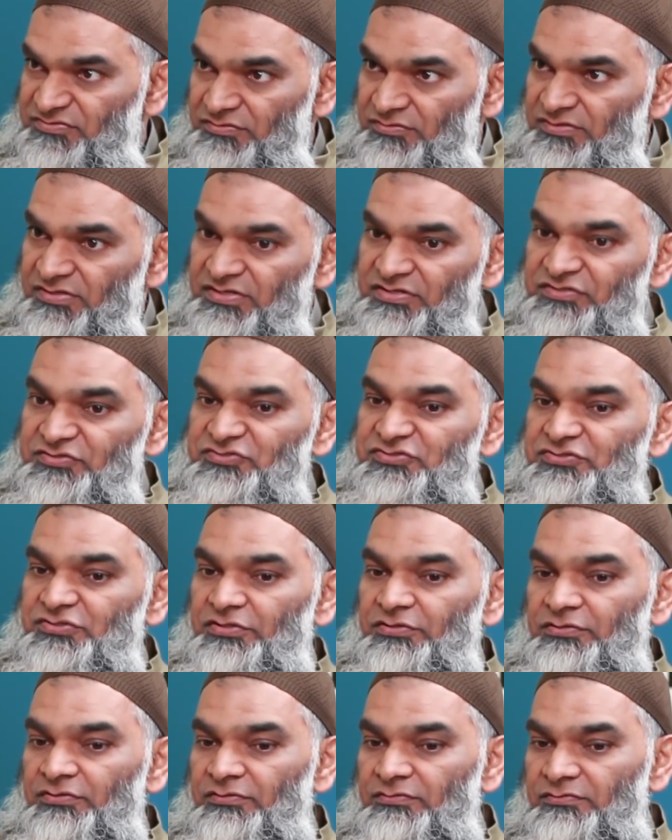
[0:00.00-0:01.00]
So each
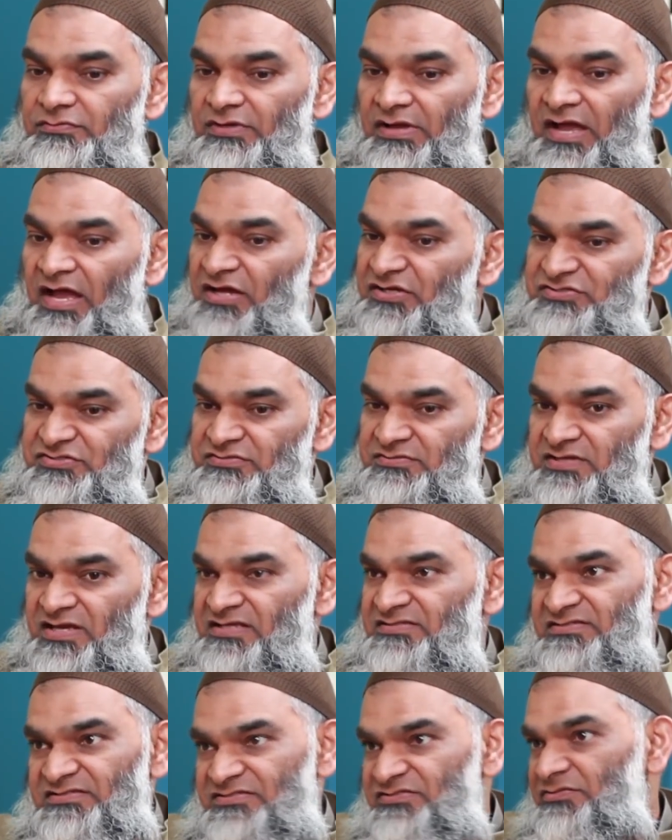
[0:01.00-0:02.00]
uh, action
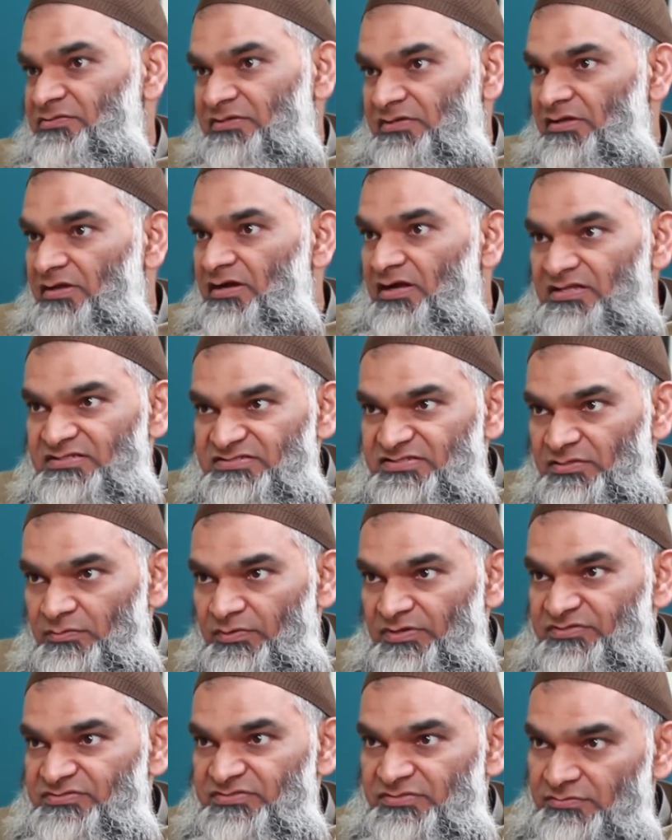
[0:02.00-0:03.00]
has a certain
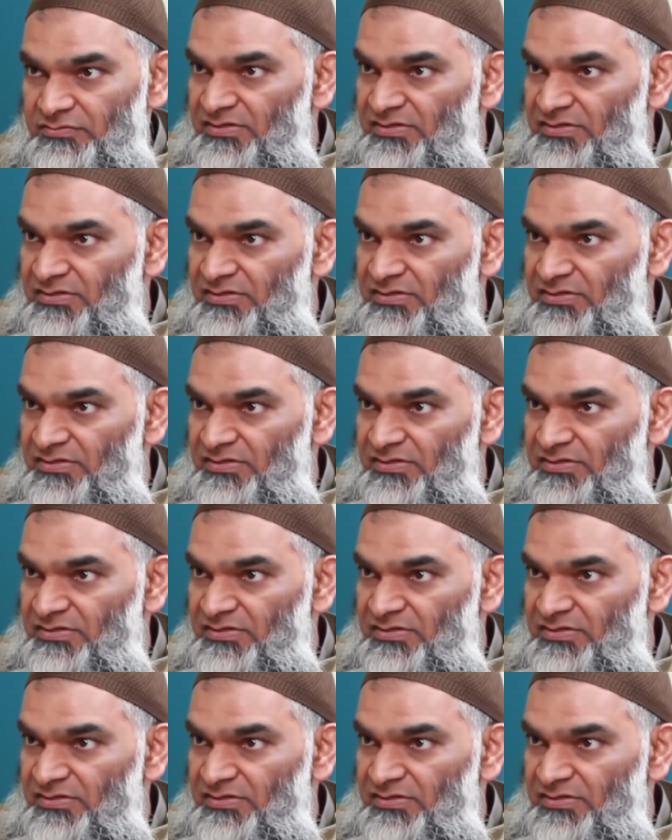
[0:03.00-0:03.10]
consequence.